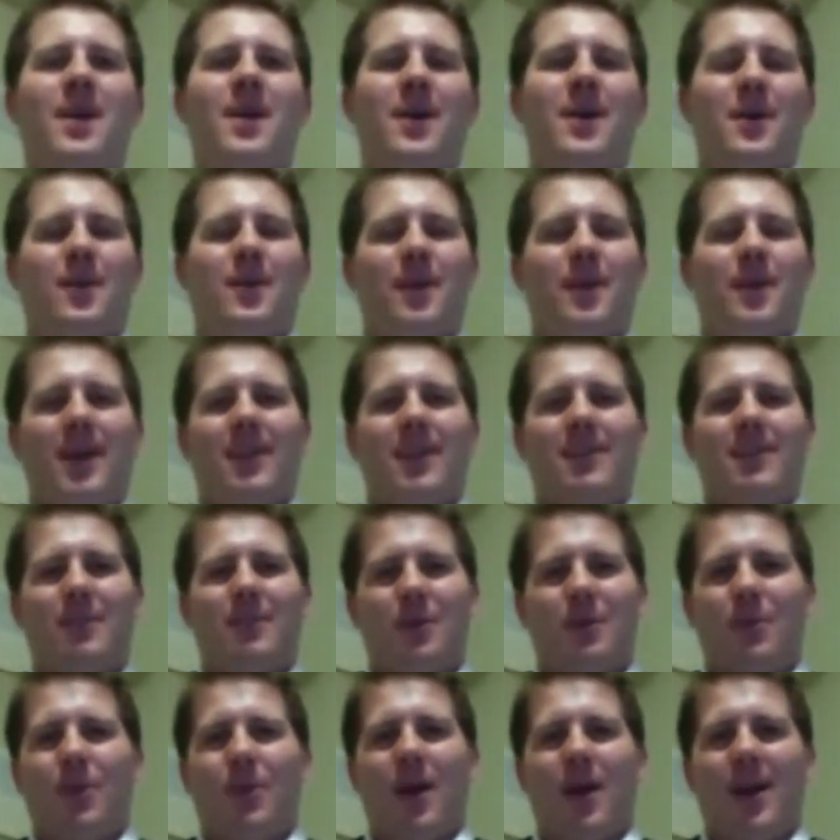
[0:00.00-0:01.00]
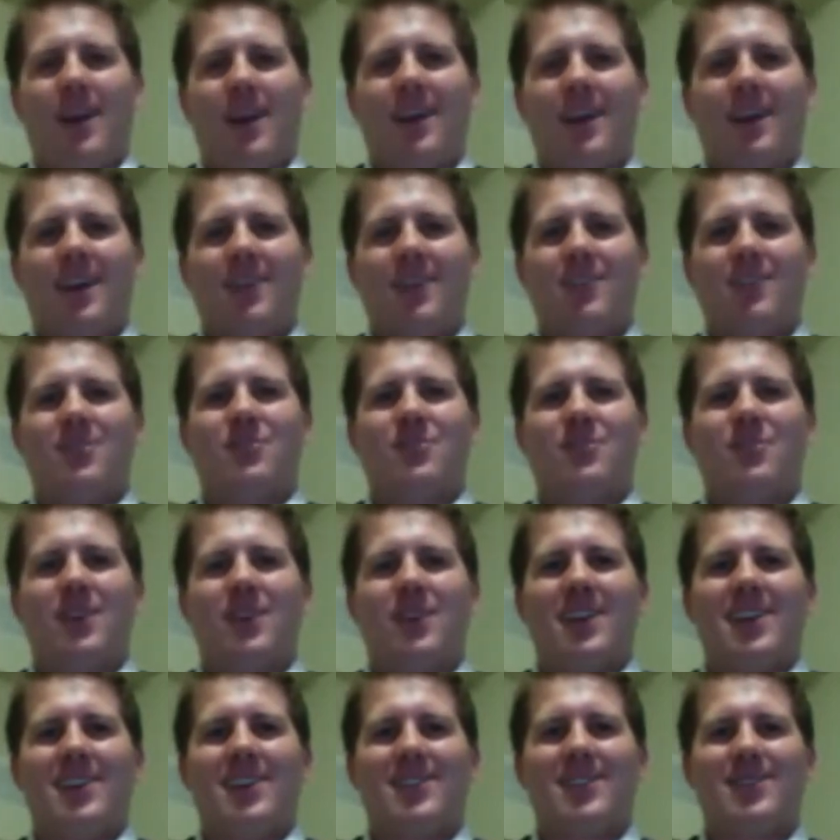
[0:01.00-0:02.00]
Well, if you're walking down the
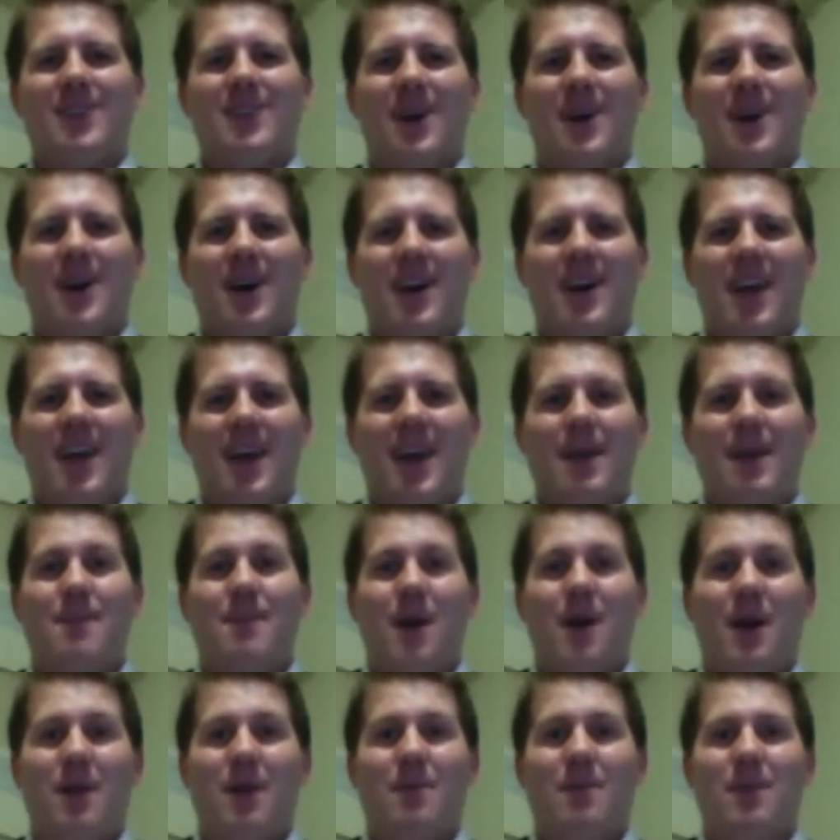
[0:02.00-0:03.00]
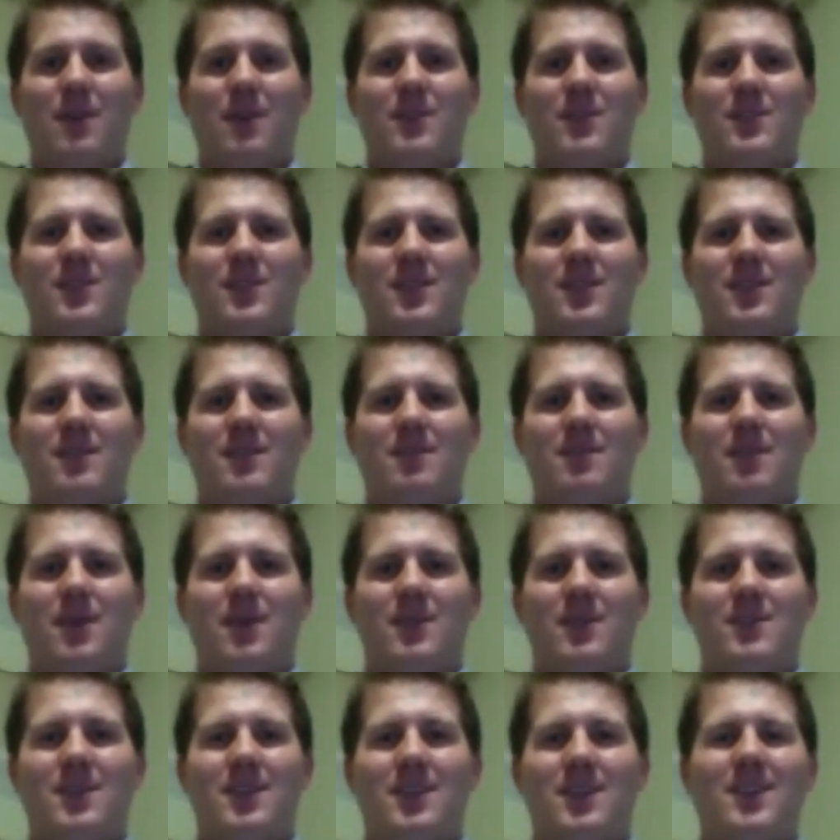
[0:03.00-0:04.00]
street and saw a Hmong
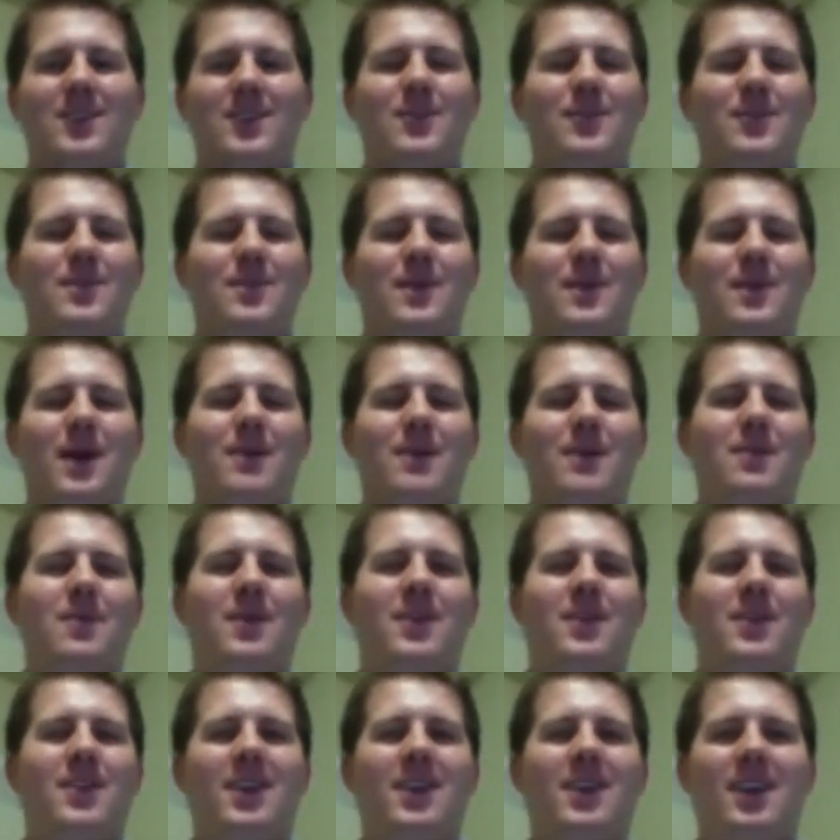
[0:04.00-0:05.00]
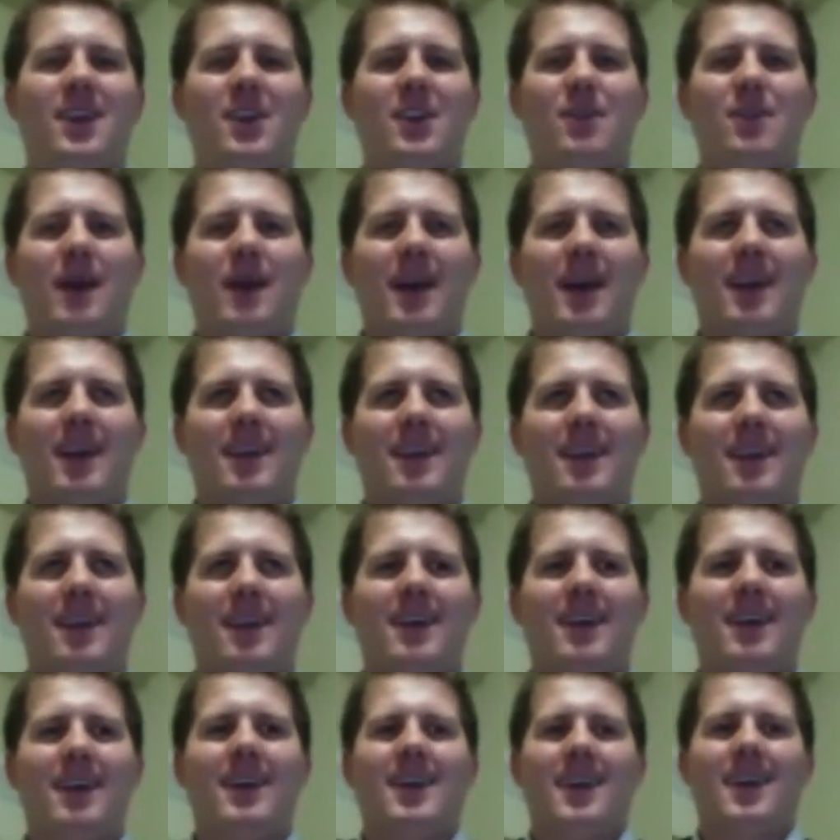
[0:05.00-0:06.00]
person, you would probably think in your mind,
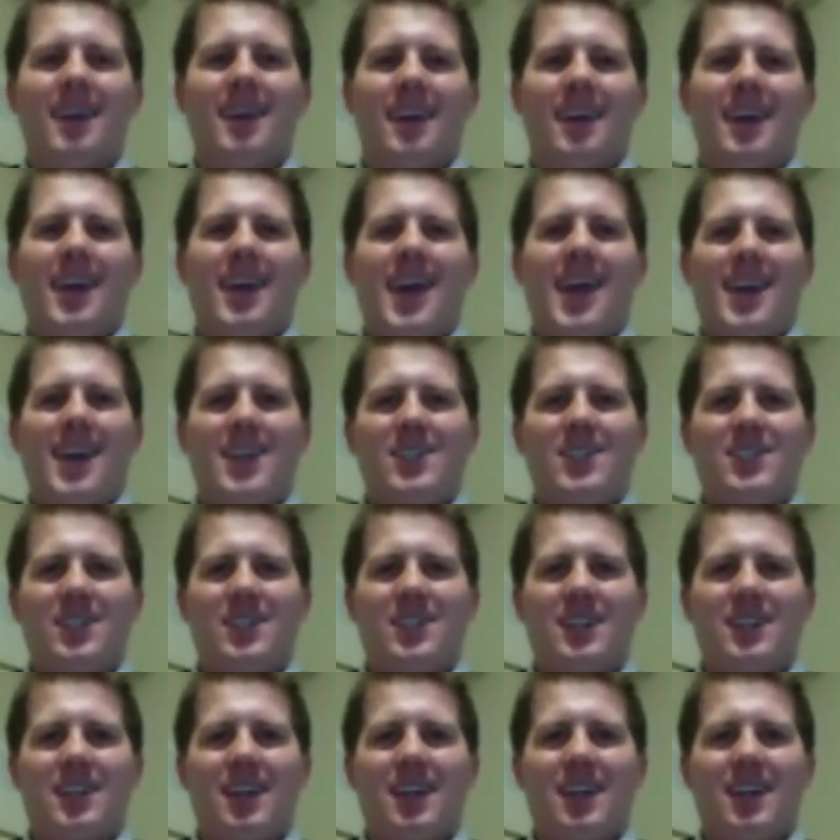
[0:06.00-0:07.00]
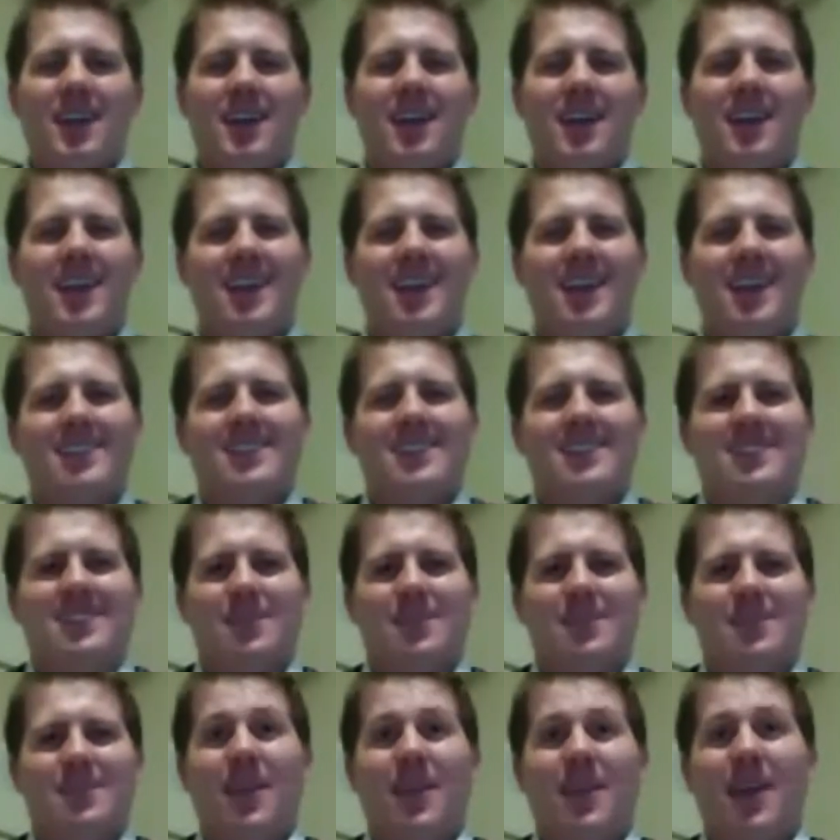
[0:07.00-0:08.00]
Asian. And that's
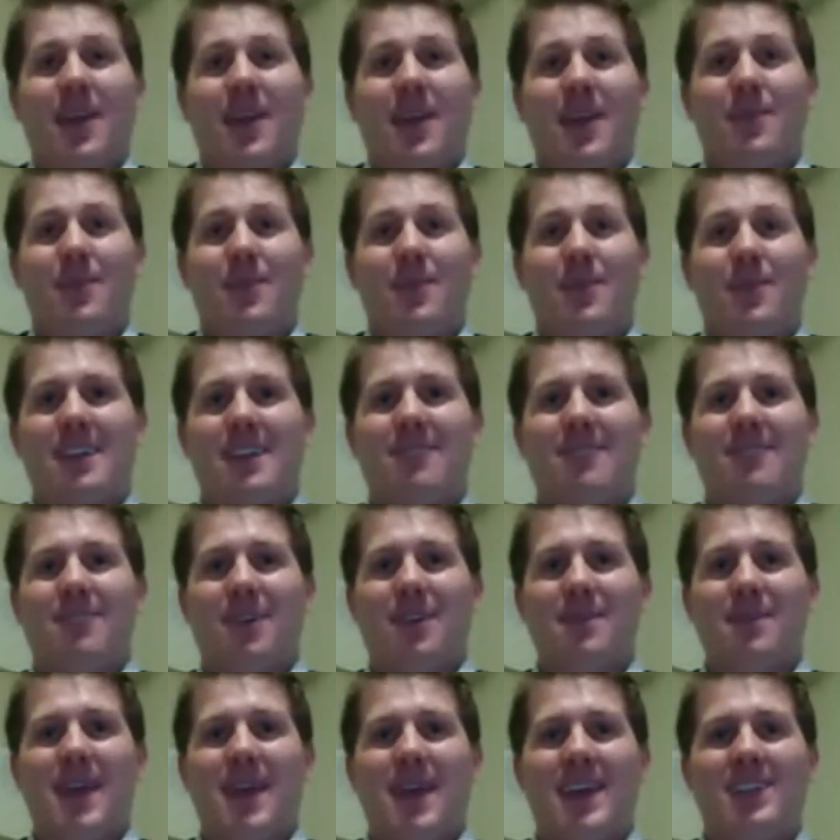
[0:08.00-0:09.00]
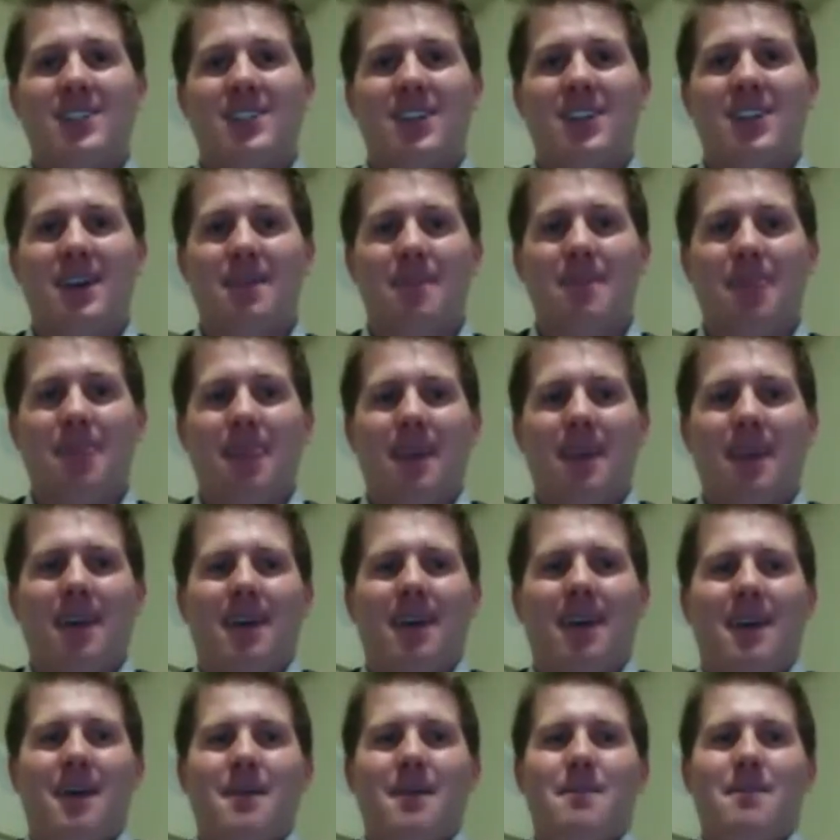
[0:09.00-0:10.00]
where they originate from, Asia.
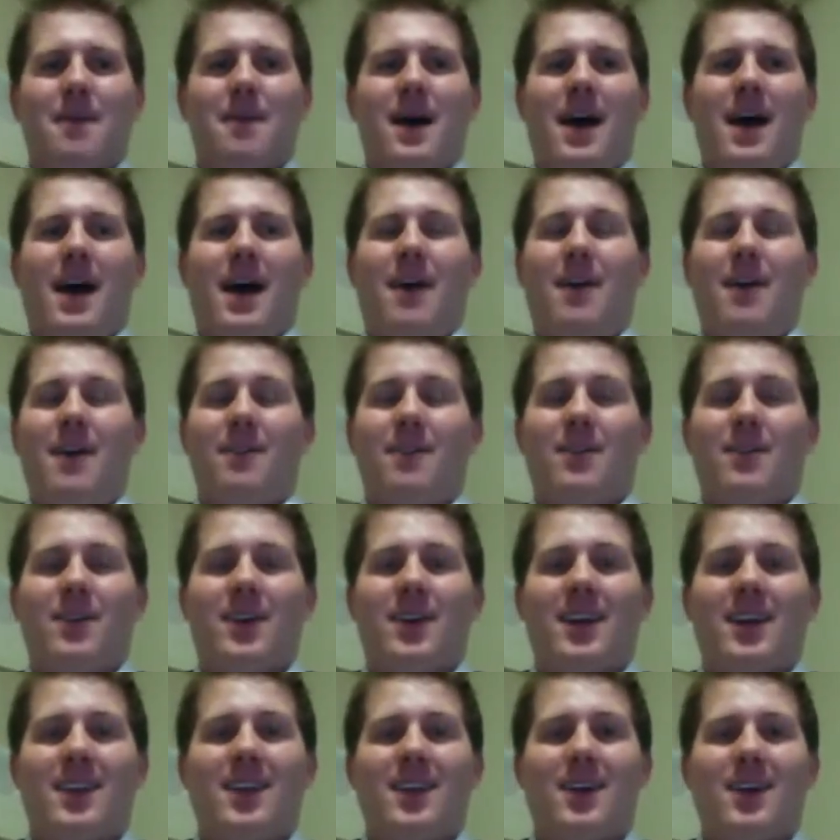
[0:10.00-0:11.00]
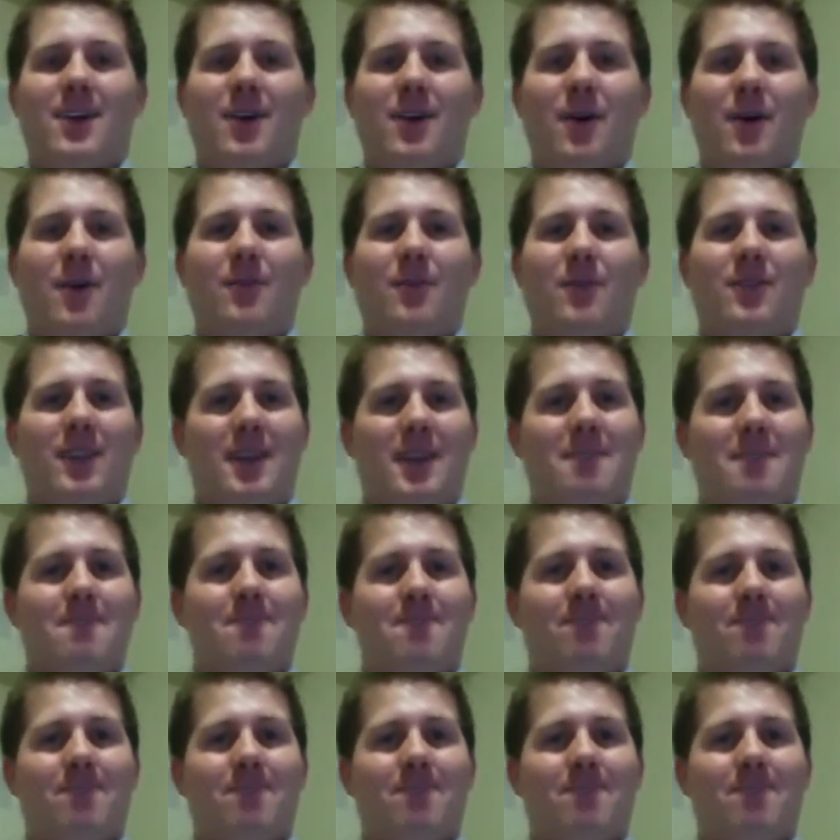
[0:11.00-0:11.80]
But however, there are only